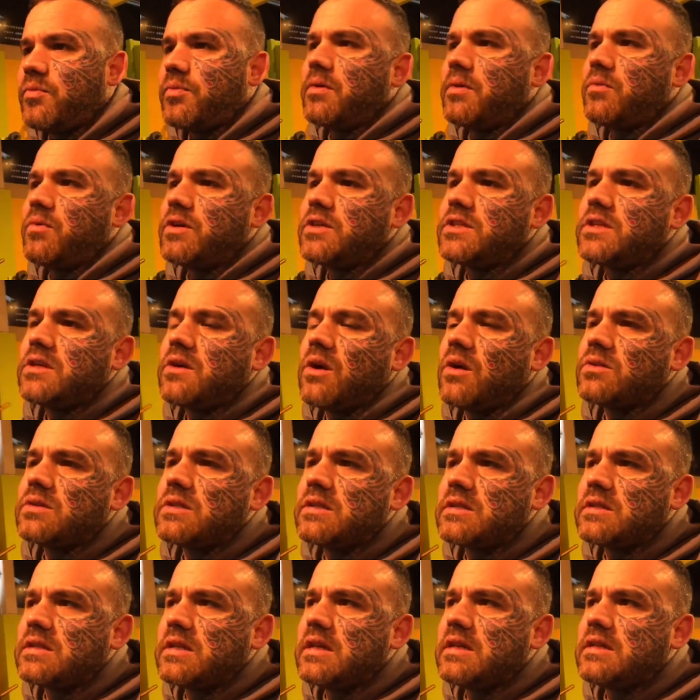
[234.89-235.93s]
But then when she goes
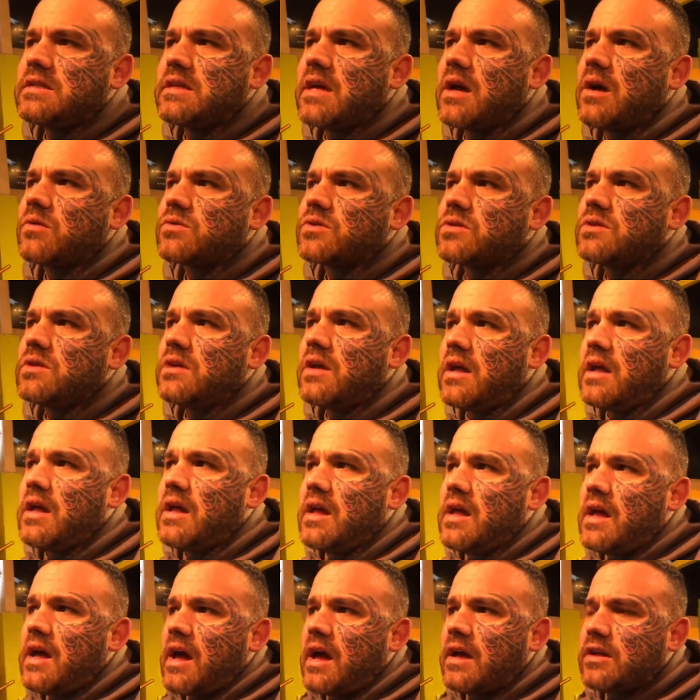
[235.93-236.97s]
into details
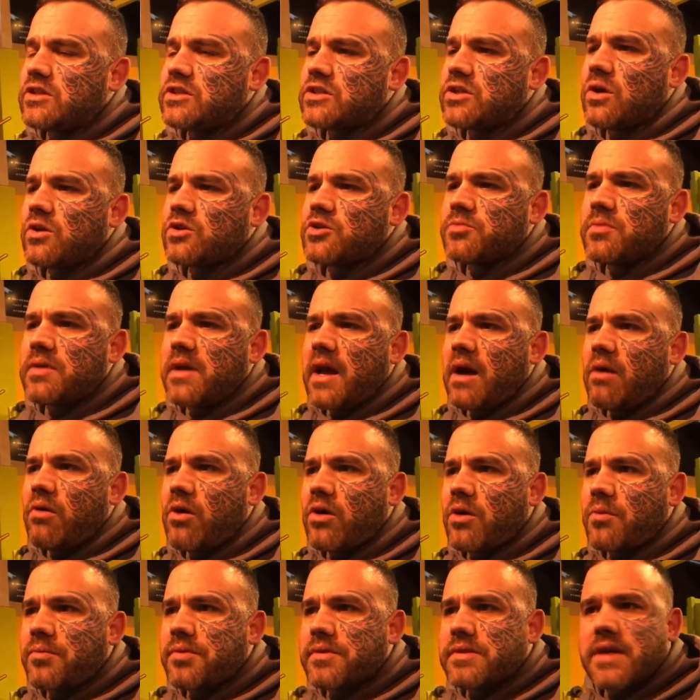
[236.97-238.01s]
and shows me how
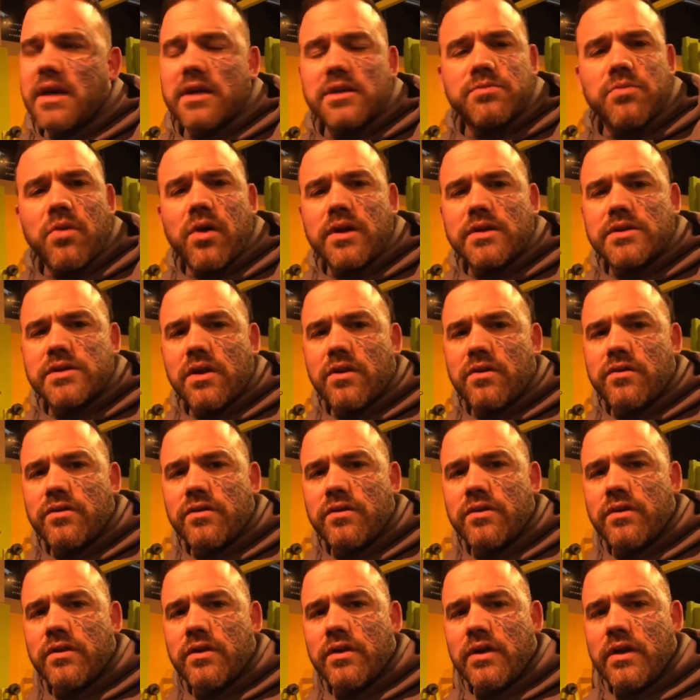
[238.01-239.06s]
I can protect
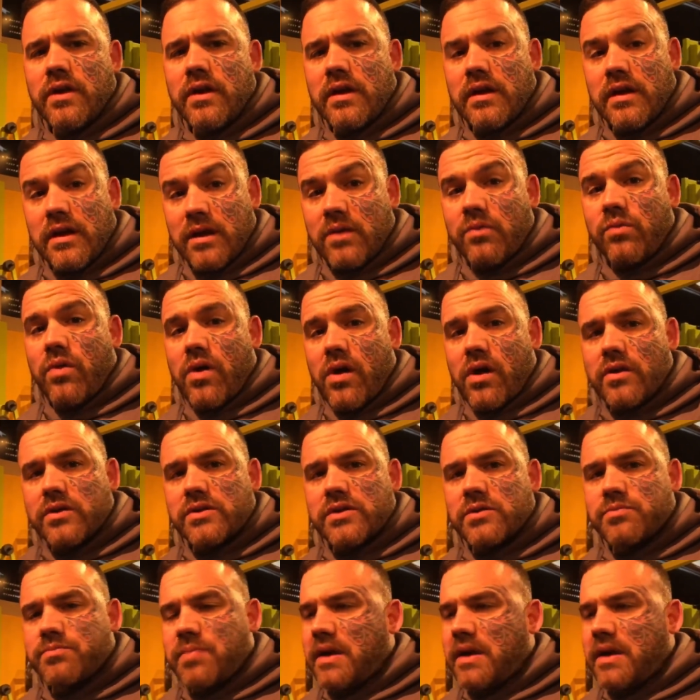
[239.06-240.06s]
myself, it works, as